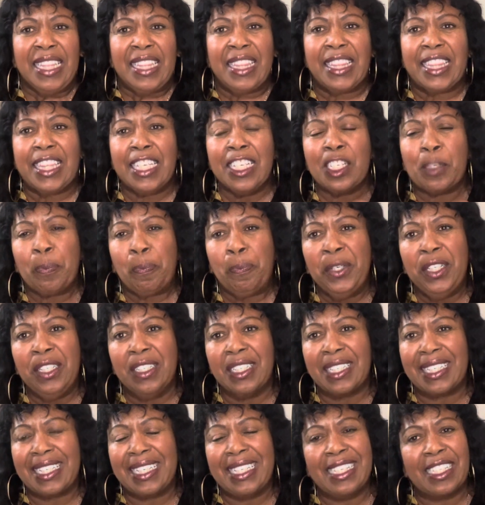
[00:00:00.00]
this
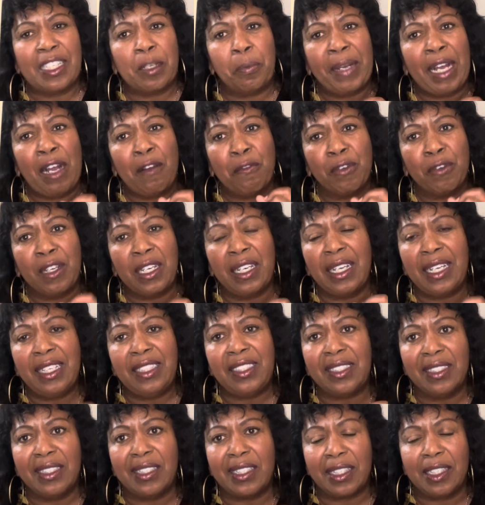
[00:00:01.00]
book is about
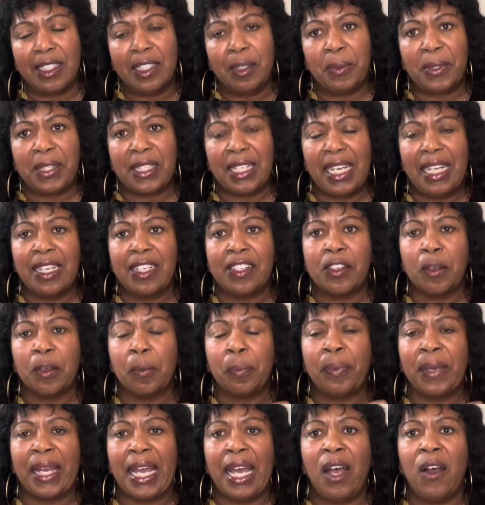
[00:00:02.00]
relationships, and it's
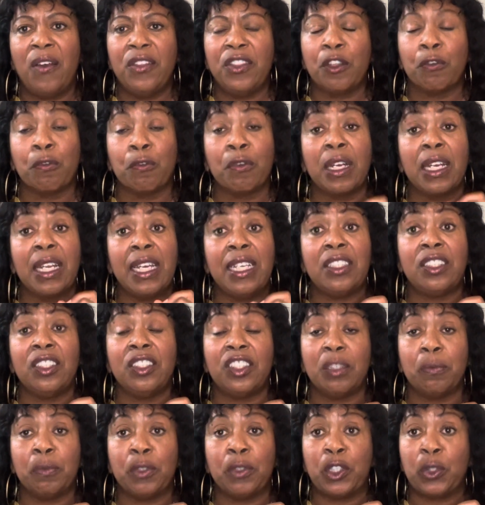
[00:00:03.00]
about the
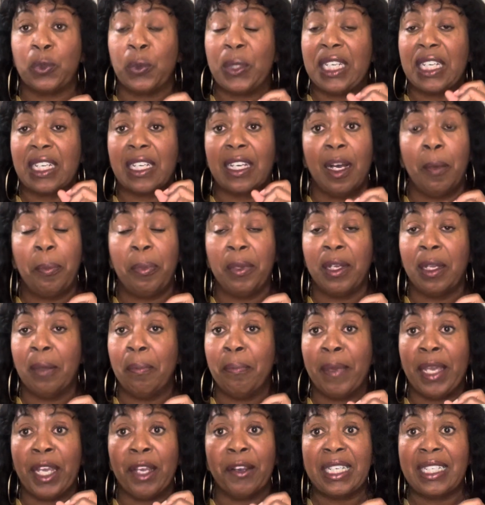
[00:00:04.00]
relationship between a
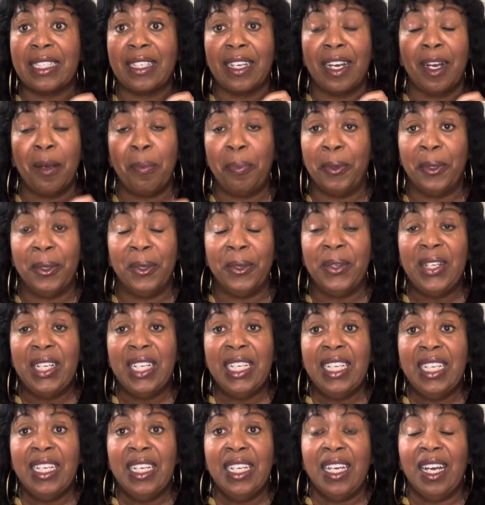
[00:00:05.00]
married couple,
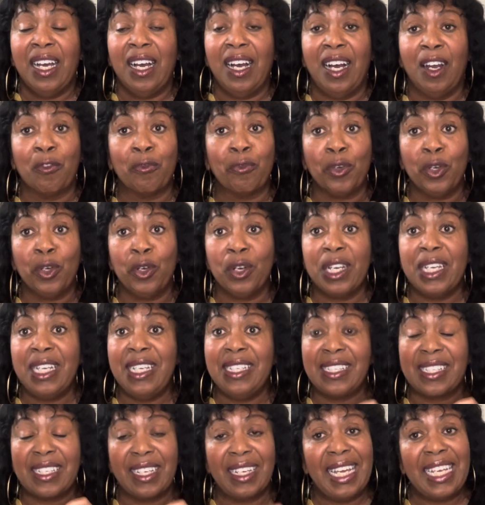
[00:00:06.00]
Roy
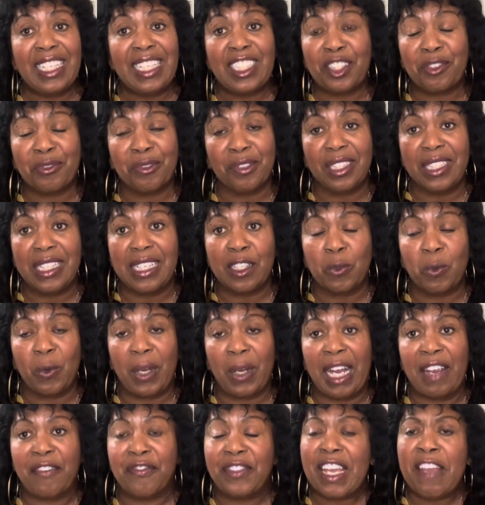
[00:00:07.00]
and Celestial, his
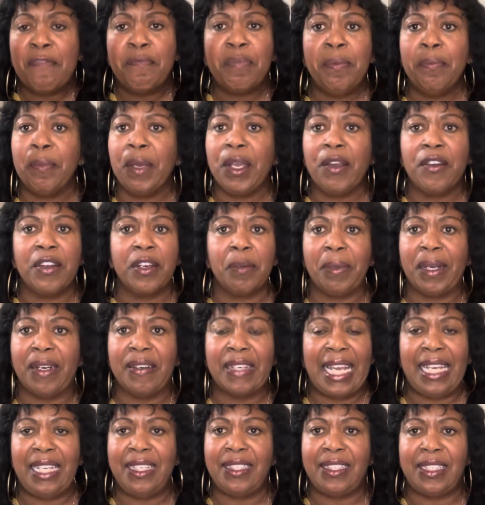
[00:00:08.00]
wife. They've been married
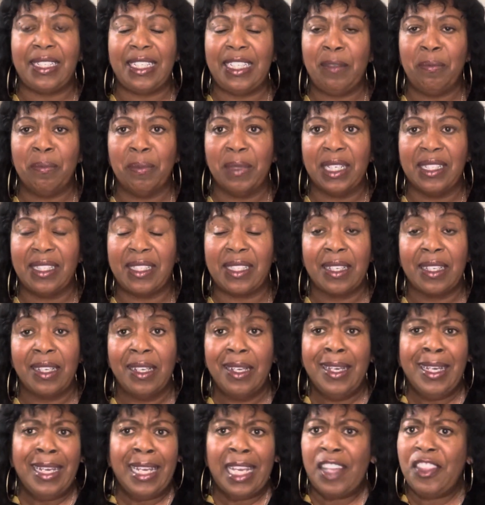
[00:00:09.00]
about 18 months,
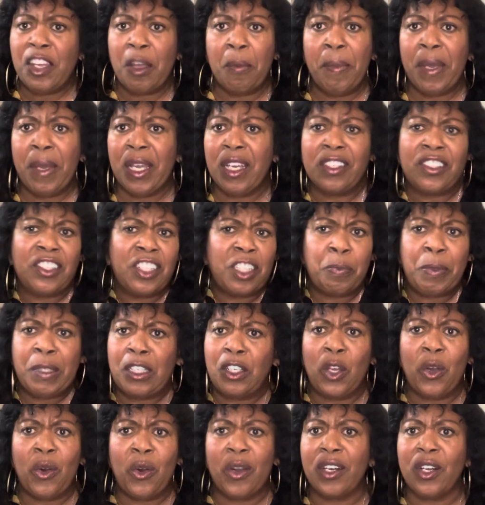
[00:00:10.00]
and their marriage has
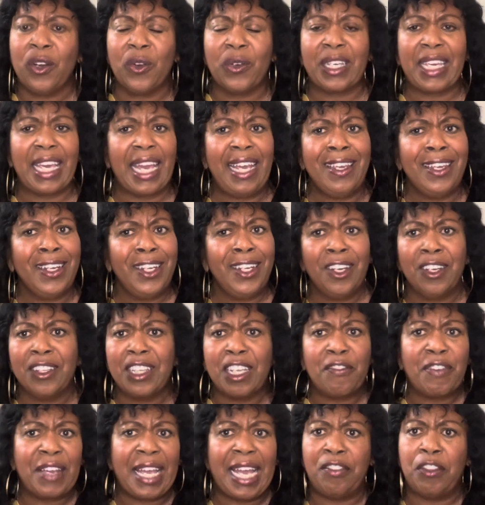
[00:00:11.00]
been going okay.
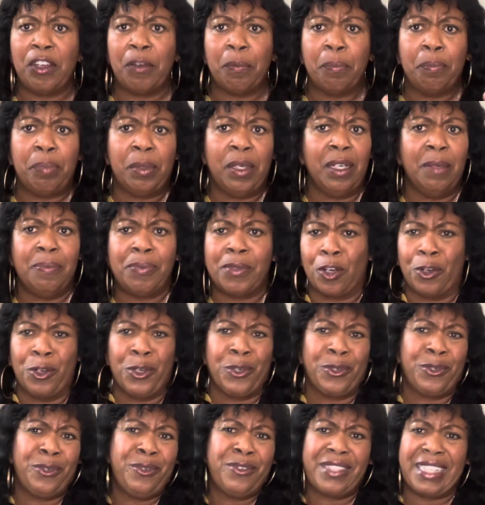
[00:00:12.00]
They've had their bumps,
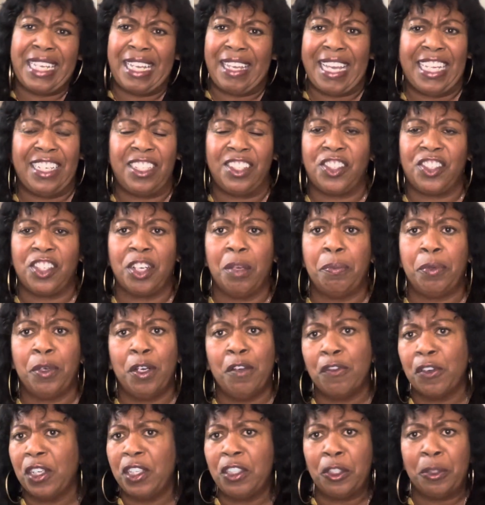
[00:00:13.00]
hurdles they had to jump
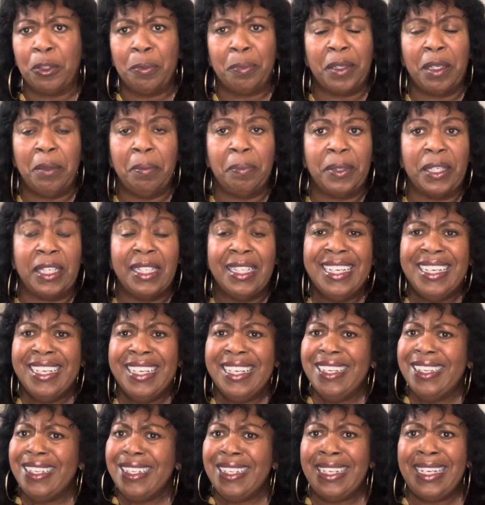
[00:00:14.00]
over a little bit, but
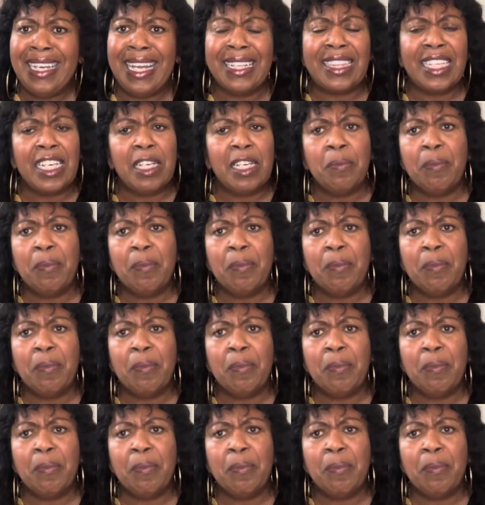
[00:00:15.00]
nothing